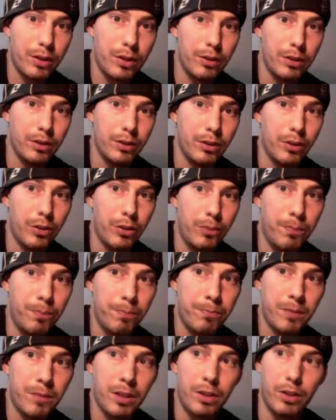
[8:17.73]
You
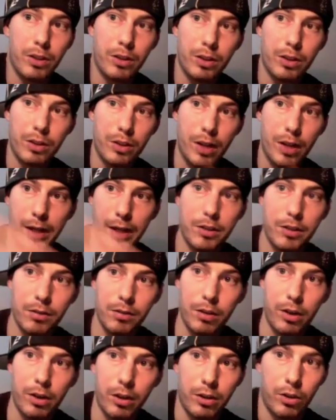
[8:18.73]
can,
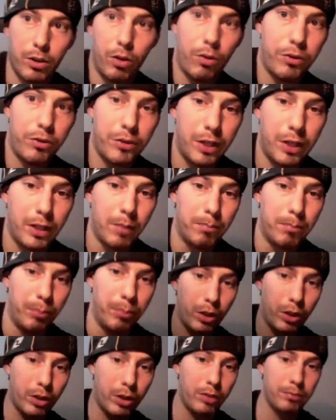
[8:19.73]
take a
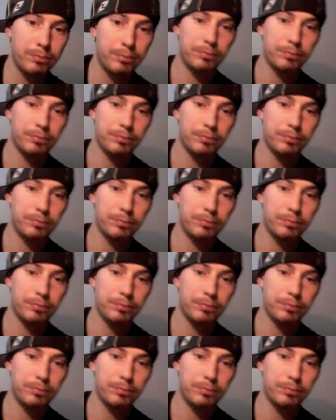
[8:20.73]
book,